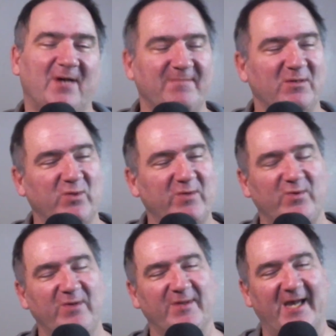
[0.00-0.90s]
I mean,
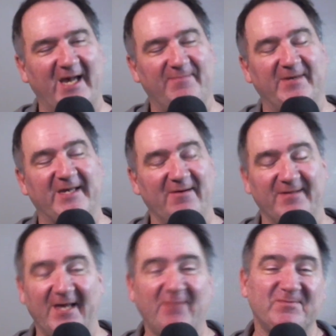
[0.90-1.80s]
we were the epic out
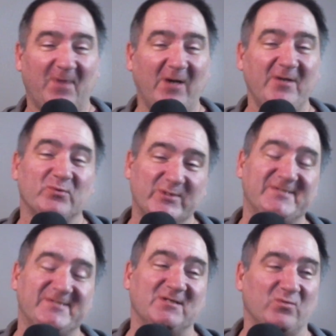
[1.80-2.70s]
of it. That was part of the
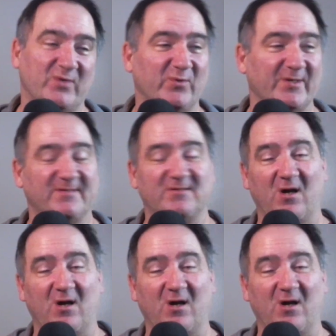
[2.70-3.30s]
reason that we were